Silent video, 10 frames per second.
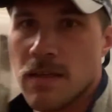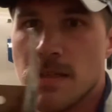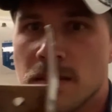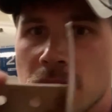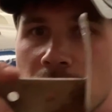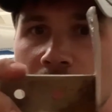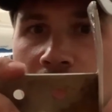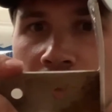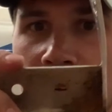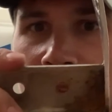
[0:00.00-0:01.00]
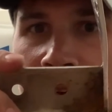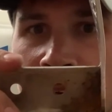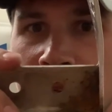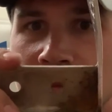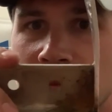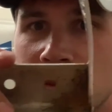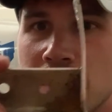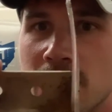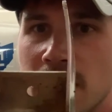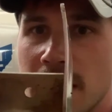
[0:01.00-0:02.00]
so it doesn't look like that.
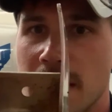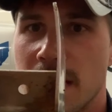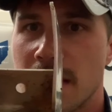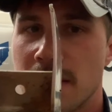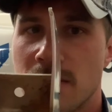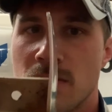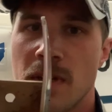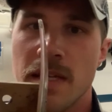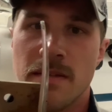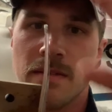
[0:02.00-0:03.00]
So try to get that nice and straight, and